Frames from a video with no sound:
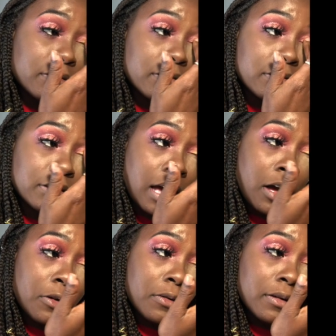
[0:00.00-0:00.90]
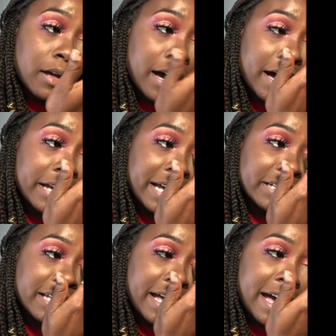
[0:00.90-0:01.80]
So I like
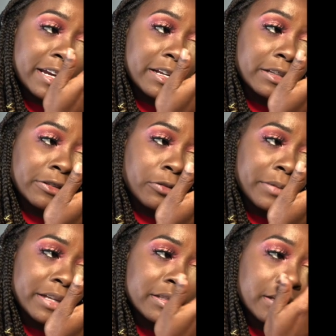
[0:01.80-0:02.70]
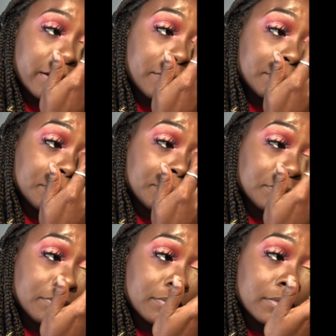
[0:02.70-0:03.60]
to add it a little bit to
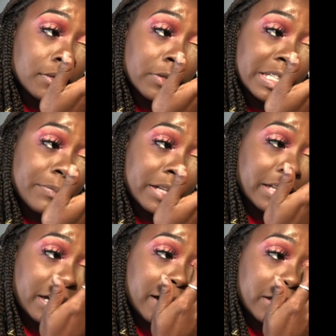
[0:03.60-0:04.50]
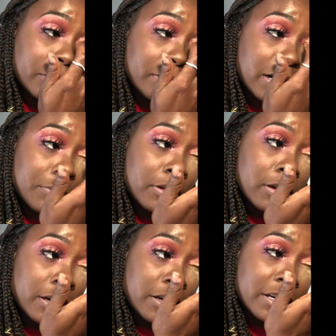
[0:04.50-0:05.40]
really make that color pop,
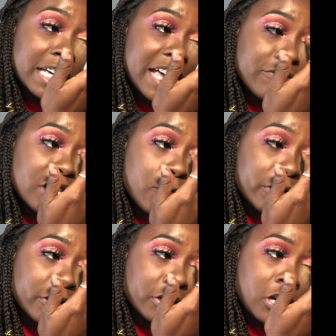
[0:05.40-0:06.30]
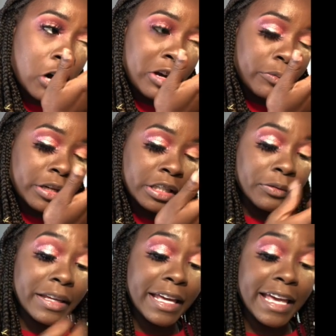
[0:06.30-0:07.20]
even though we're going to go in with
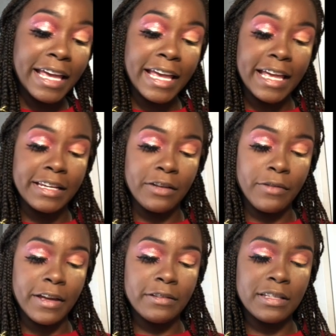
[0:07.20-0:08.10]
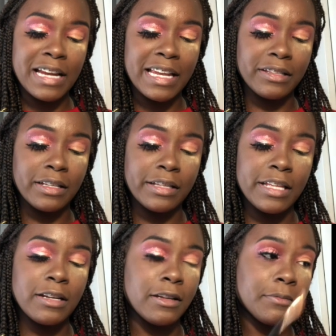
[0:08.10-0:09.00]
glue anyways. And I like to clean
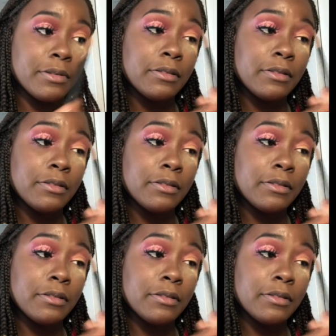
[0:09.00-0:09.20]
it up